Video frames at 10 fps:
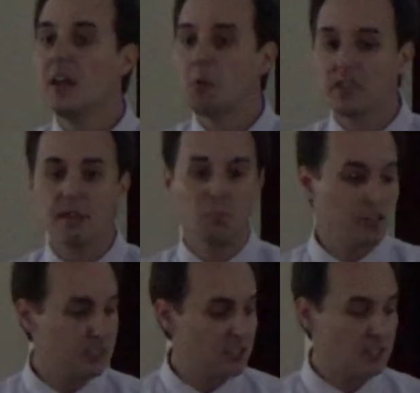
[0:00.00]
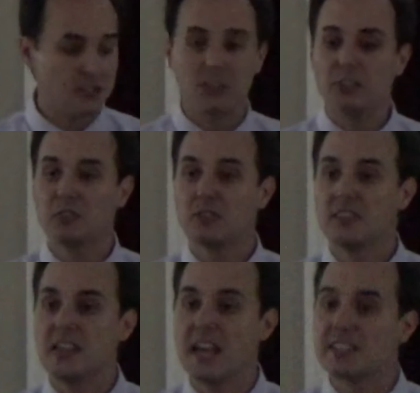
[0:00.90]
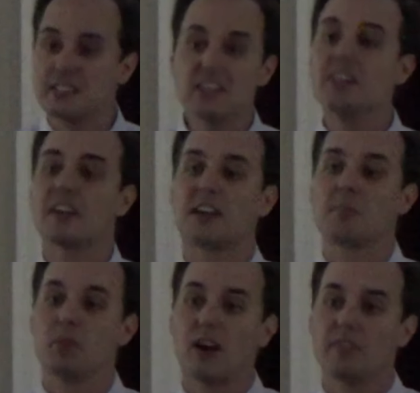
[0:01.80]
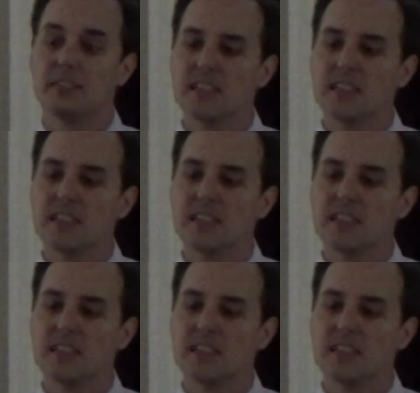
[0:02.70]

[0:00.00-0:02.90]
Well, that brings us to the exilic prophets.